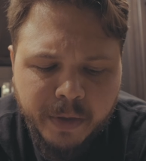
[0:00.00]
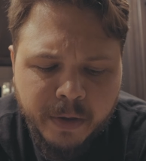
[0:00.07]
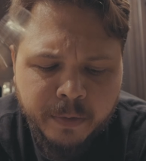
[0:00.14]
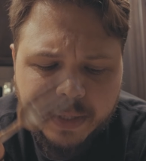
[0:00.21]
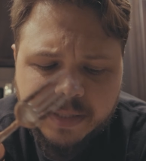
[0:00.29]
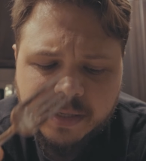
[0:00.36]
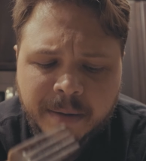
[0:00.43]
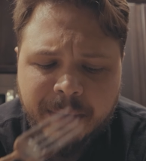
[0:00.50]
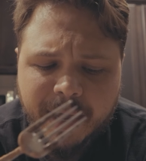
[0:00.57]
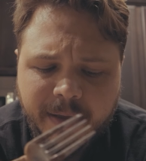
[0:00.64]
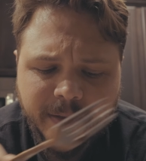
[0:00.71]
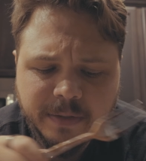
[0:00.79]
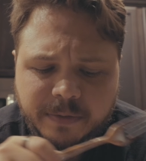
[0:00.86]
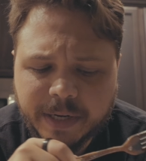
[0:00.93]
the reason I'm
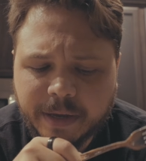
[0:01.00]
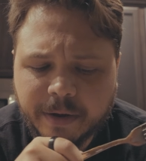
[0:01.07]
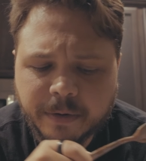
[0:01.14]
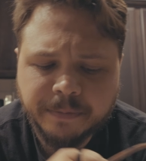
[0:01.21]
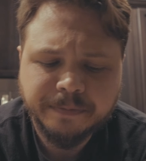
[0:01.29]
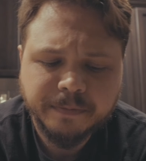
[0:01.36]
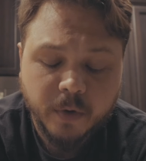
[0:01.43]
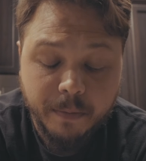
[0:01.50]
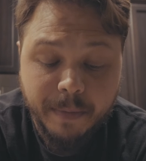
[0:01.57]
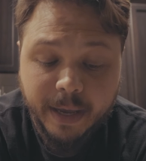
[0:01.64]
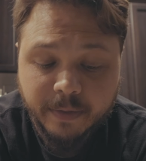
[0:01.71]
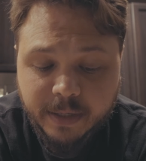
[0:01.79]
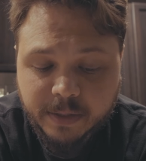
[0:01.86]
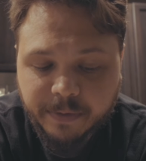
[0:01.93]
making this video,
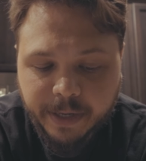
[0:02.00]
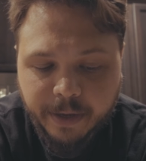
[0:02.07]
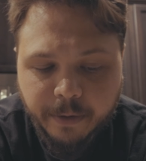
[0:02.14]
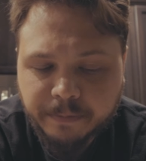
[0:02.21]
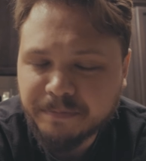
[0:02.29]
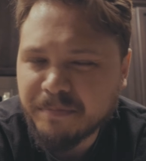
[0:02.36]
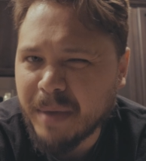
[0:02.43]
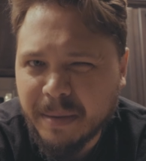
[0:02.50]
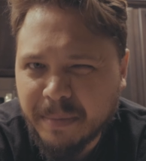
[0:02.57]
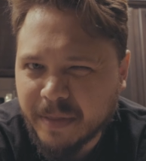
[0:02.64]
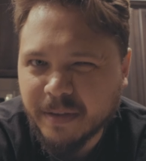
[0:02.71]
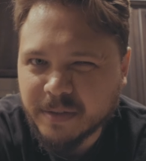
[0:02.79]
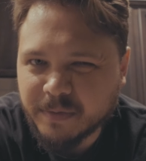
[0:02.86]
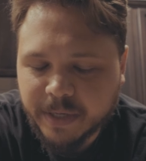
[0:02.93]
maybe
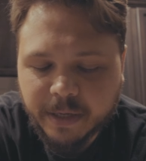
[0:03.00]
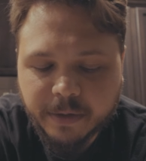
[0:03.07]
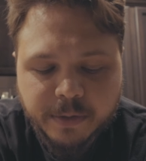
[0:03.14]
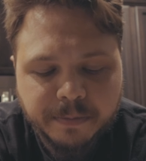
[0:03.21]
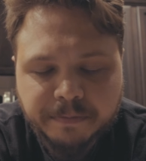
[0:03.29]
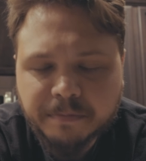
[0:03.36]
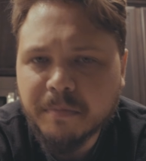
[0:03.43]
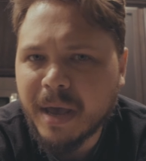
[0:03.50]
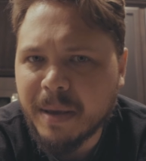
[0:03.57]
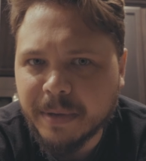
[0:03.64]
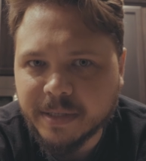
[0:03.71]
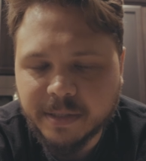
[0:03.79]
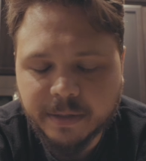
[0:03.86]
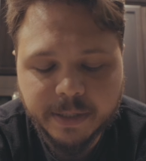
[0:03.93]
these videos, might
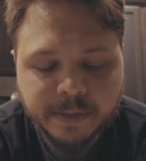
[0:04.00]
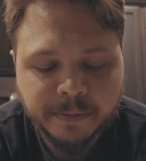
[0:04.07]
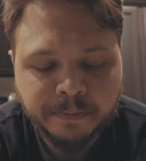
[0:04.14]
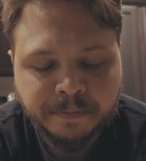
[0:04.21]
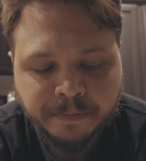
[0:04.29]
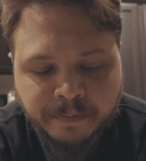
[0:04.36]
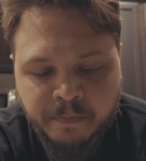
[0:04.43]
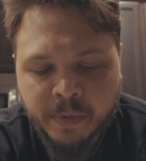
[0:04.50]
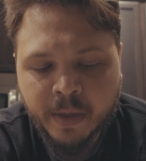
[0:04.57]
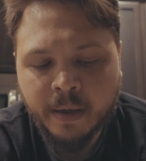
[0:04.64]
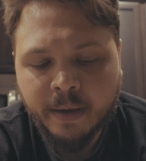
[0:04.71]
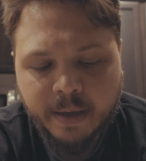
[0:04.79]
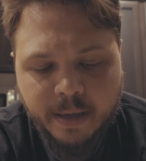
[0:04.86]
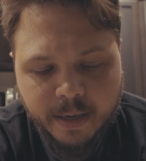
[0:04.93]
be a series,
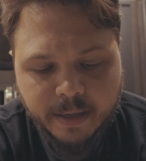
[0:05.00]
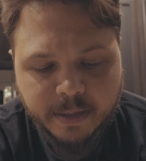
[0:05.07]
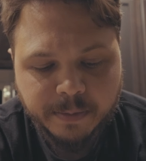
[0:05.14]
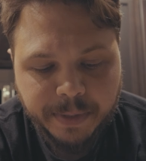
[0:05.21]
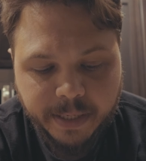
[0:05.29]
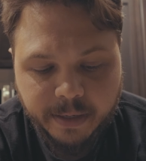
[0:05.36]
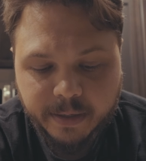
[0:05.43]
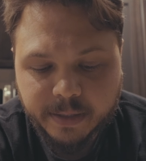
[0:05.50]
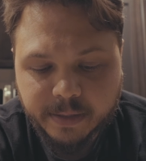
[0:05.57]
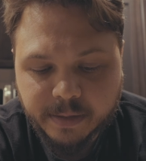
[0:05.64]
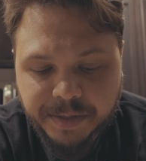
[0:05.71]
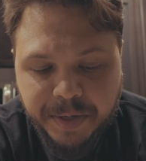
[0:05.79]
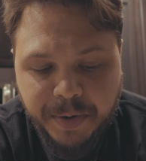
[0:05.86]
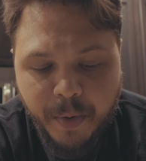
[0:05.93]
is
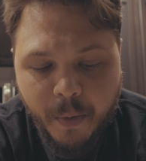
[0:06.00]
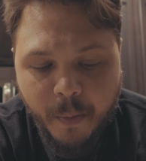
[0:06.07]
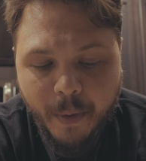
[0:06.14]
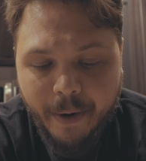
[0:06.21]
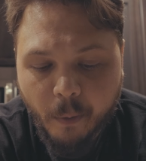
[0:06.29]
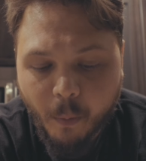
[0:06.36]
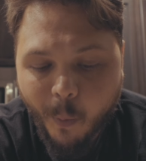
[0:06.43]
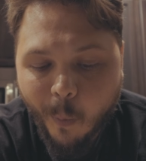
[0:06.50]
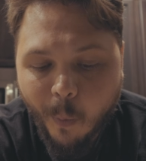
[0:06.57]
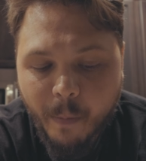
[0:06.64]
because, well,